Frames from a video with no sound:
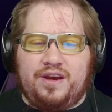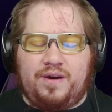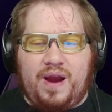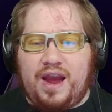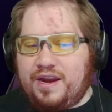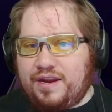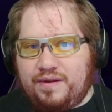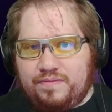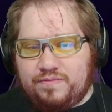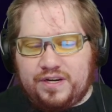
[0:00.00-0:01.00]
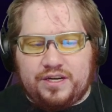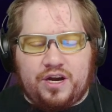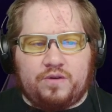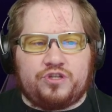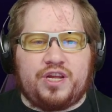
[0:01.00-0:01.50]
Andy Reid
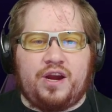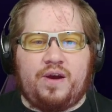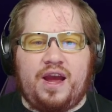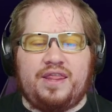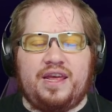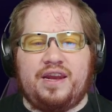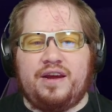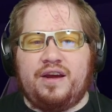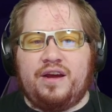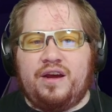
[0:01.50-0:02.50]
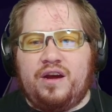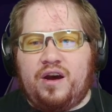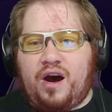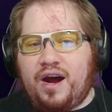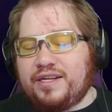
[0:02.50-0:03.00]
coach there. And then,
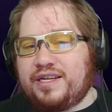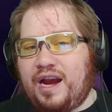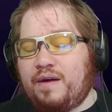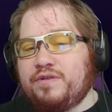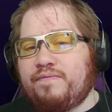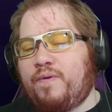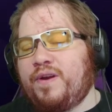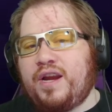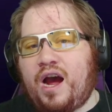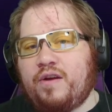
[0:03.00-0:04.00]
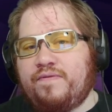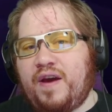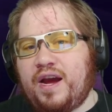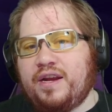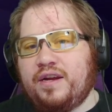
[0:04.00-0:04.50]
honestly, I was a 49er
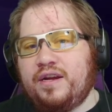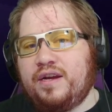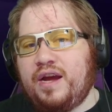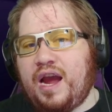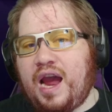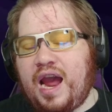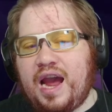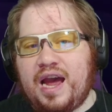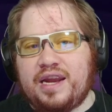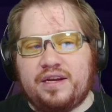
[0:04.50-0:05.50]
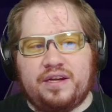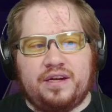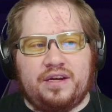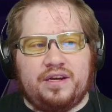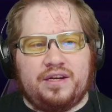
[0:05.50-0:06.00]
fan, and
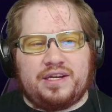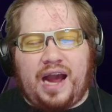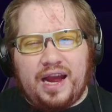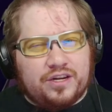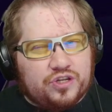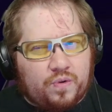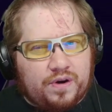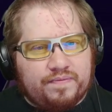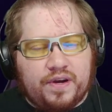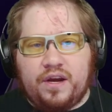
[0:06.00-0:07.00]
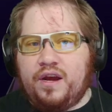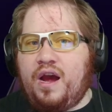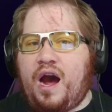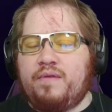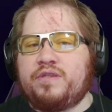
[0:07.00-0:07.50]
kind of, sort of.
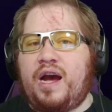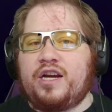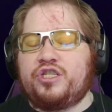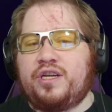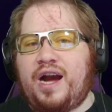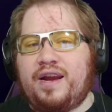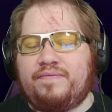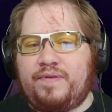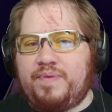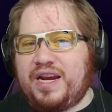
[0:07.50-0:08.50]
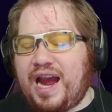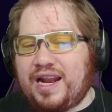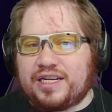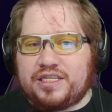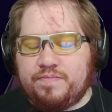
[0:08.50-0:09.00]
I was actually kind of a big
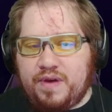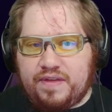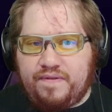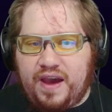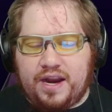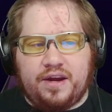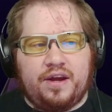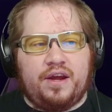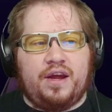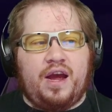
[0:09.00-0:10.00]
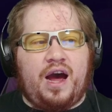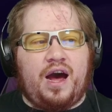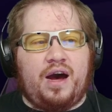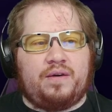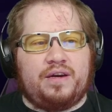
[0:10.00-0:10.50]
Alex Smith fan.
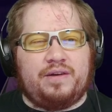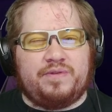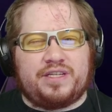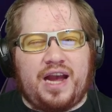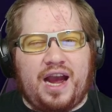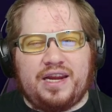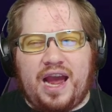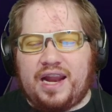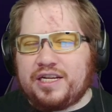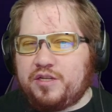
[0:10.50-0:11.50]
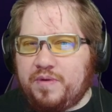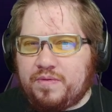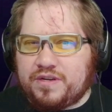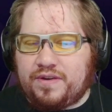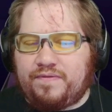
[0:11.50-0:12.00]
It was kind of, Alex Smith
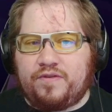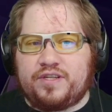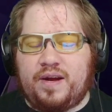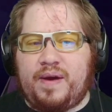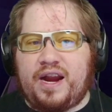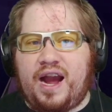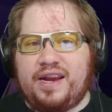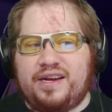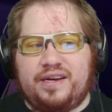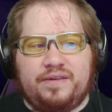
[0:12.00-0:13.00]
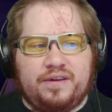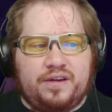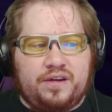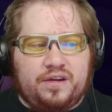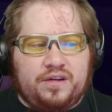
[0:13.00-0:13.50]
was the first time I kind of,
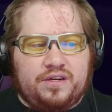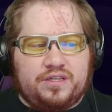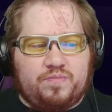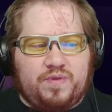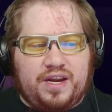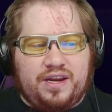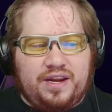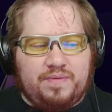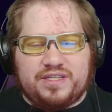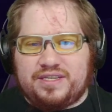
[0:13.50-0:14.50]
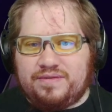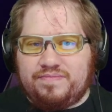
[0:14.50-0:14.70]
when he was,